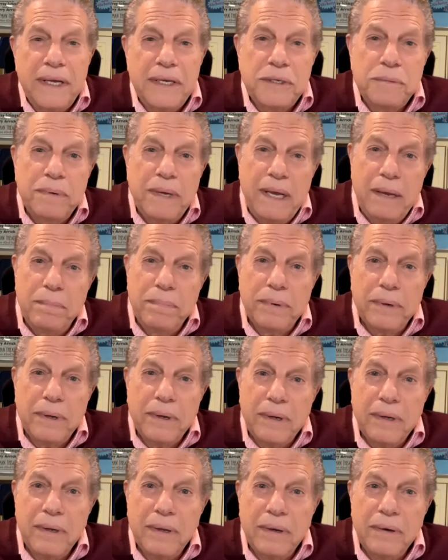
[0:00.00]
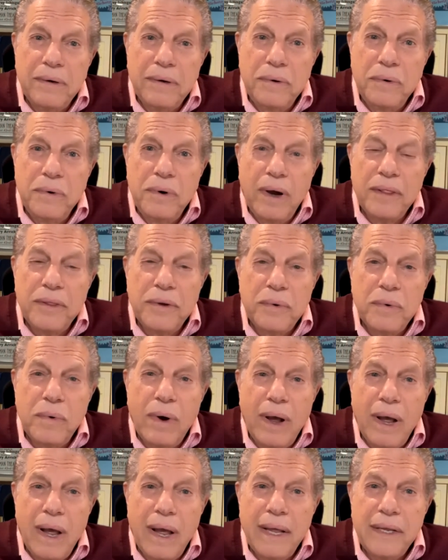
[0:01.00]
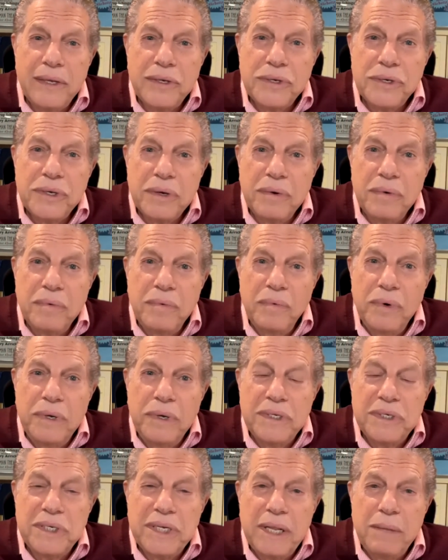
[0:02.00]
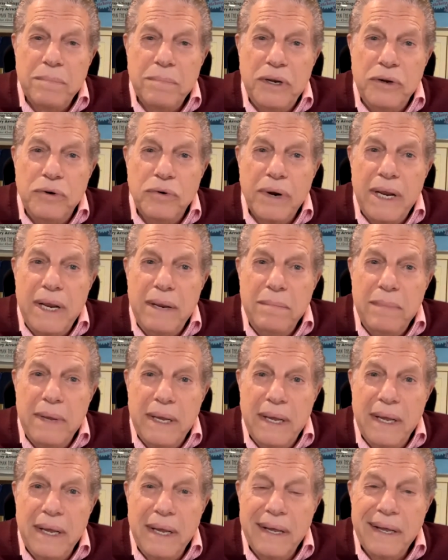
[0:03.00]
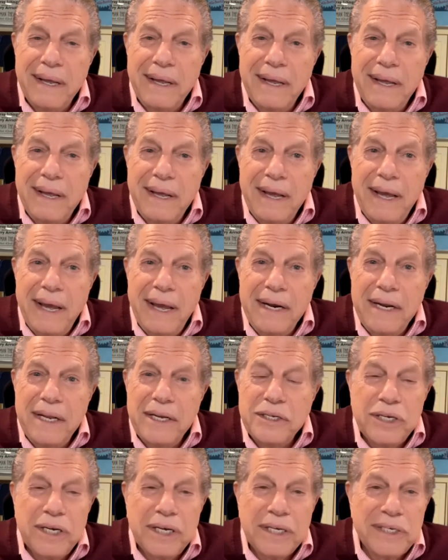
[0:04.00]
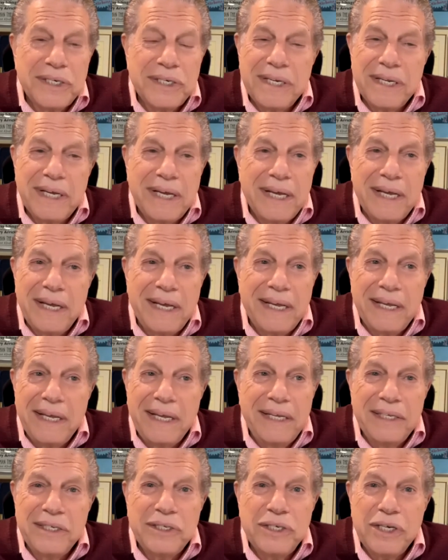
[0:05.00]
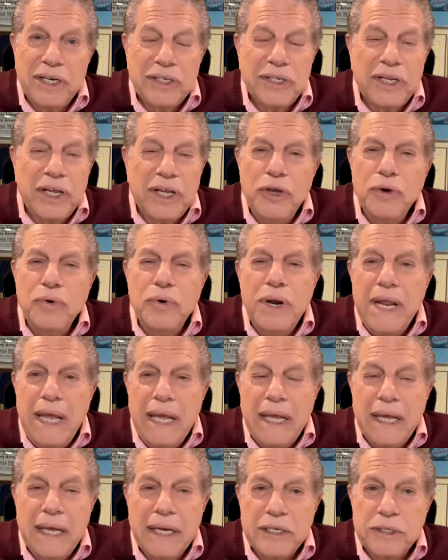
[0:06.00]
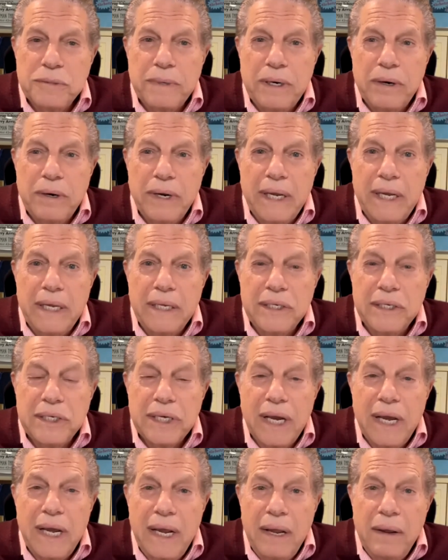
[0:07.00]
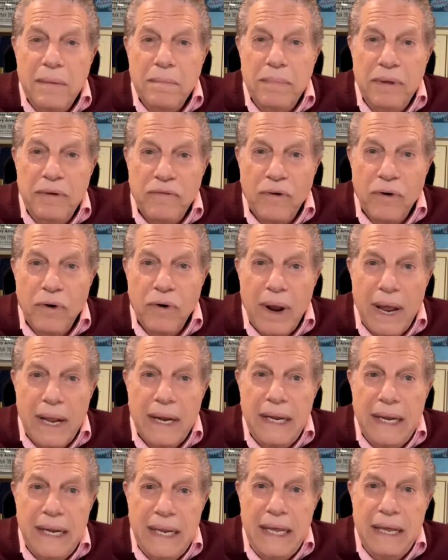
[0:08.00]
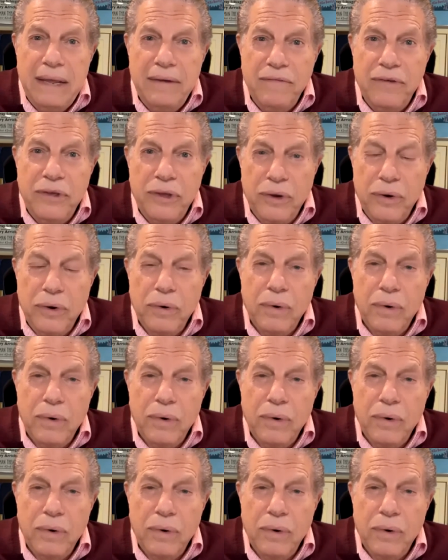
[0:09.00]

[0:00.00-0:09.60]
people who otherwise would still be dreaming, and it's just a unique experience. Before I leave you,